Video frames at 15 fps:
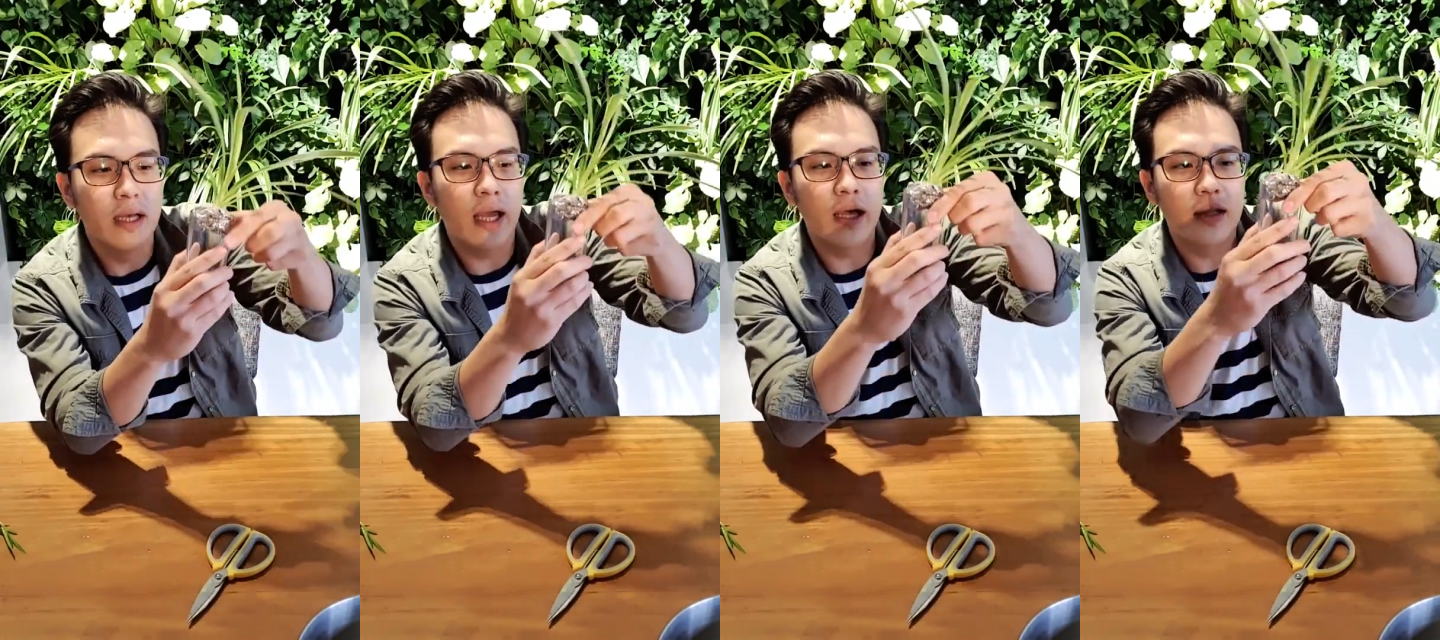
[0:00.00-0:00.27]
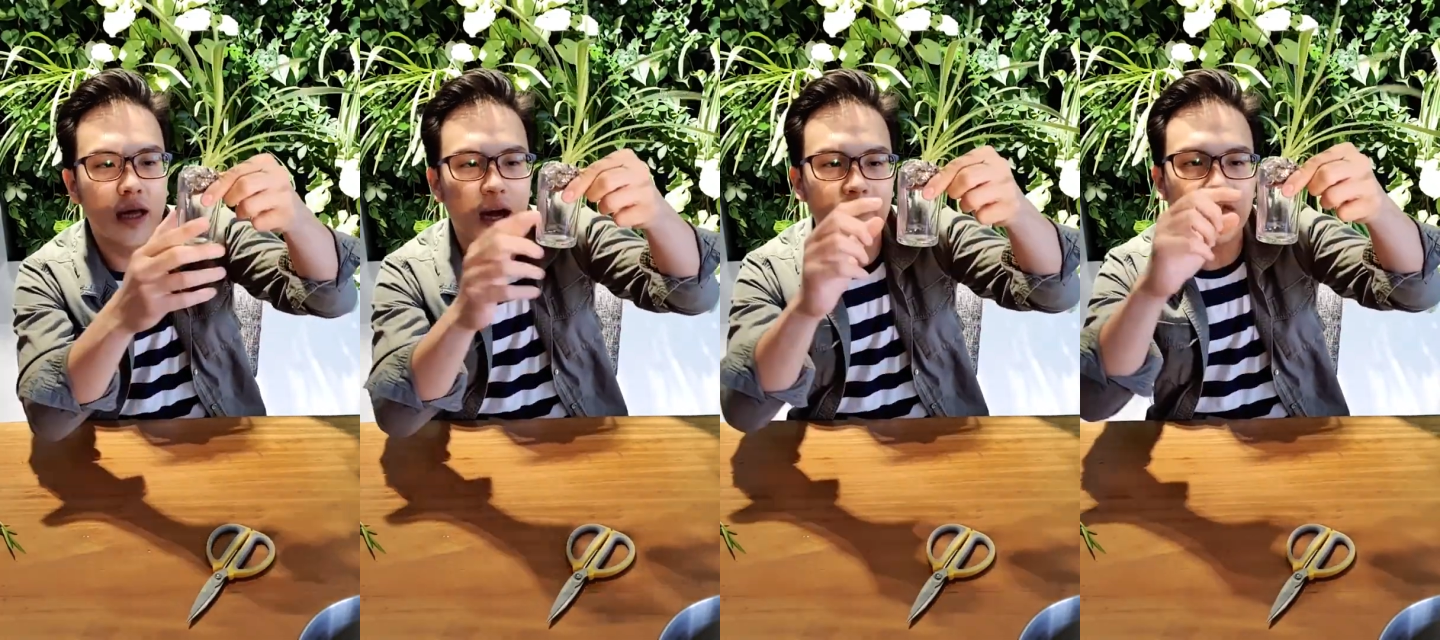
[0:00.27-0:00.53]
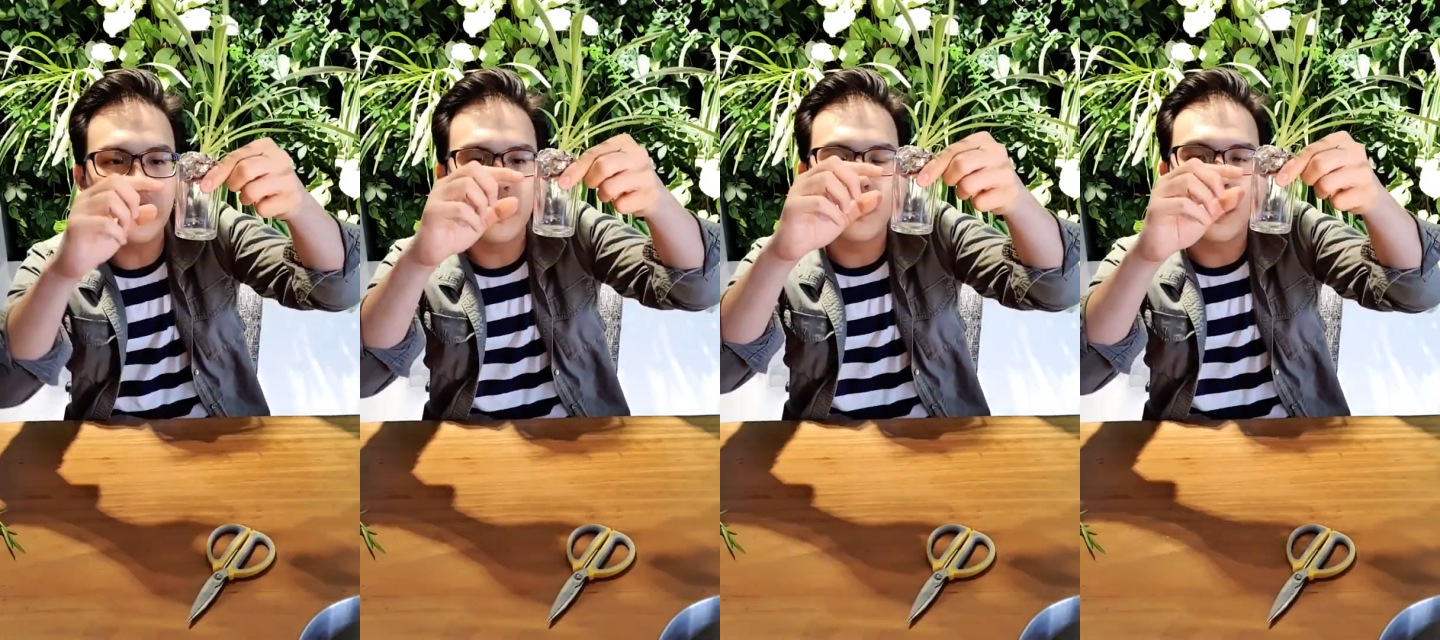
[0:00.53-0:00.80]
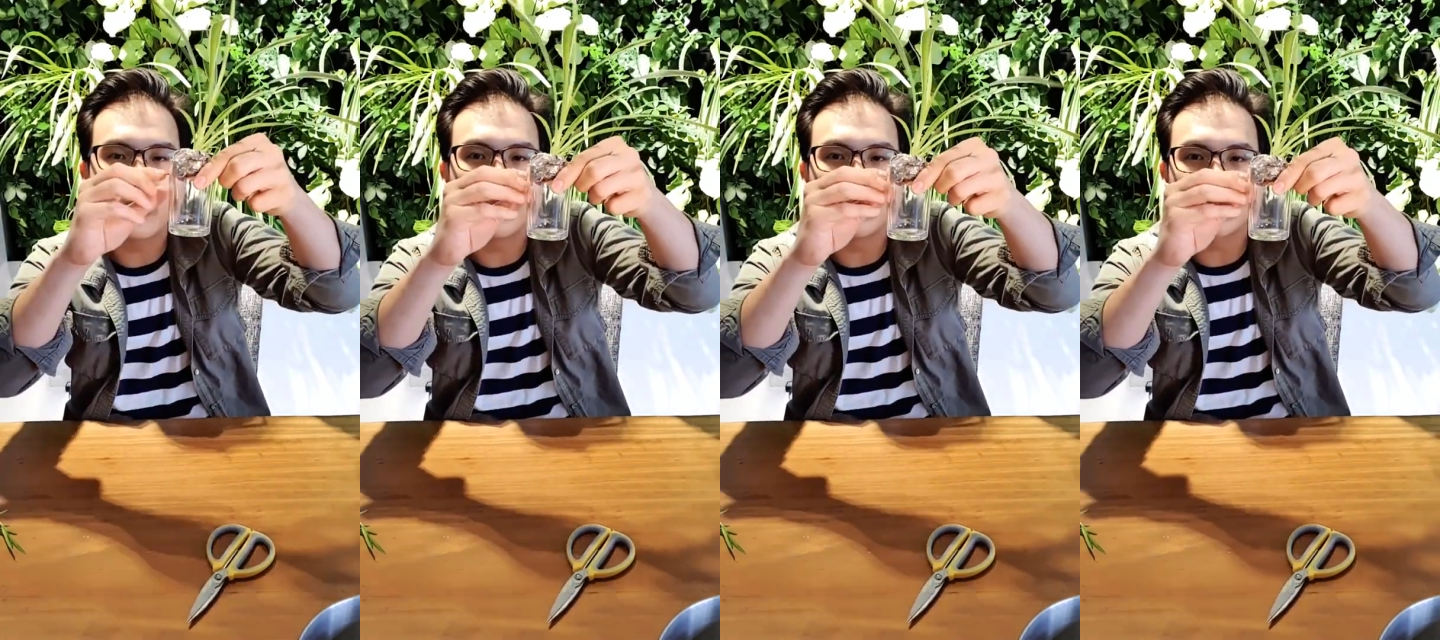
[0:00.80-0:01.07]
and after a
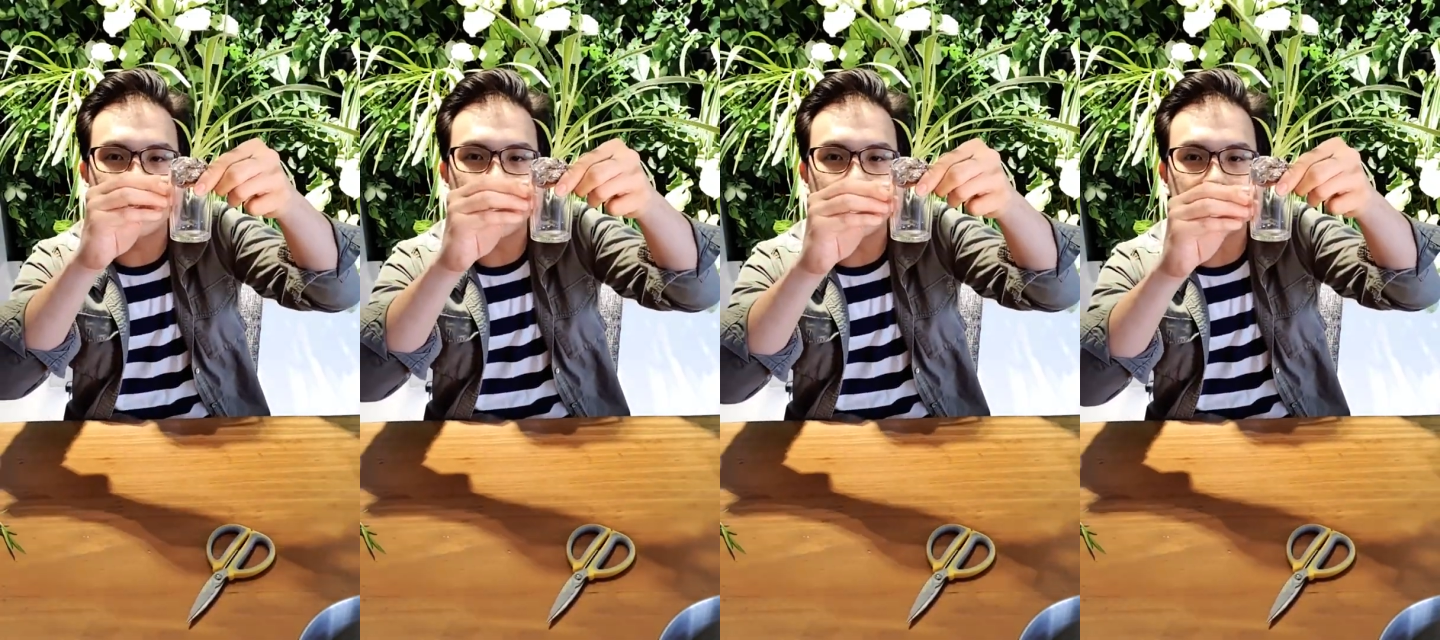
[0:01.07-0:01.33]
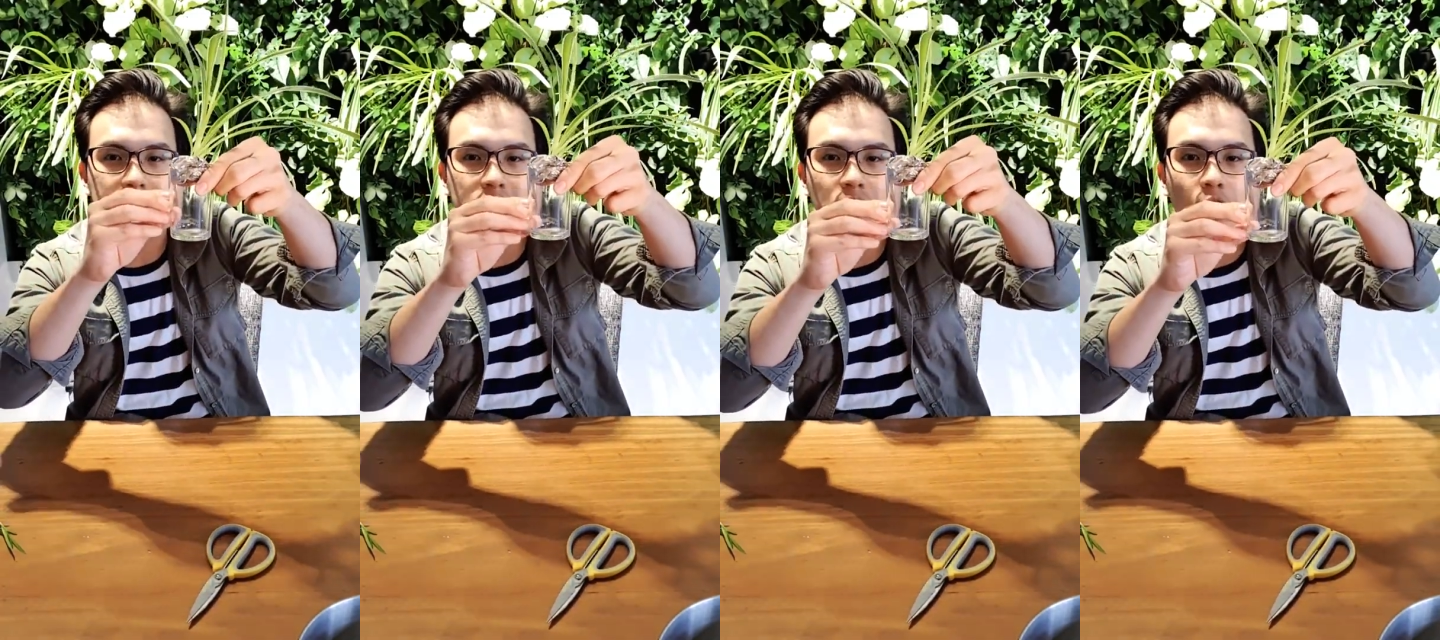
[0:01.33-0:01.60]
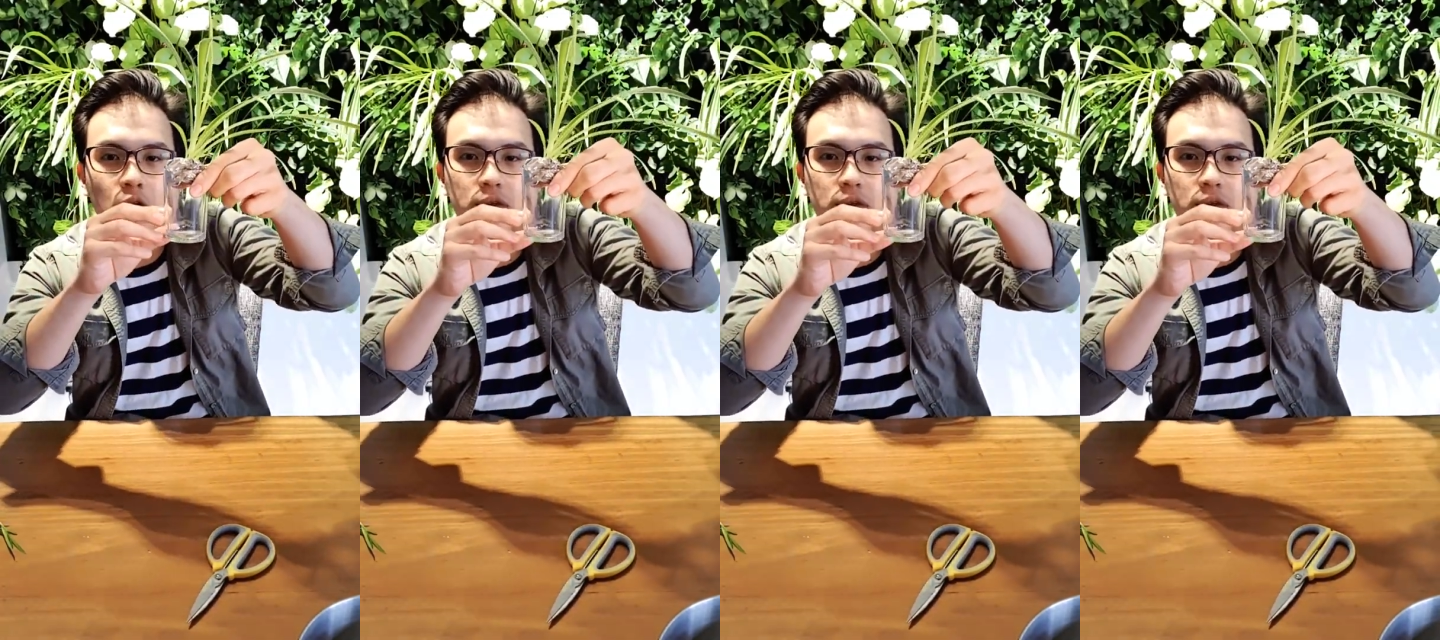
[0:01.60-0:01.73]
while you start seeing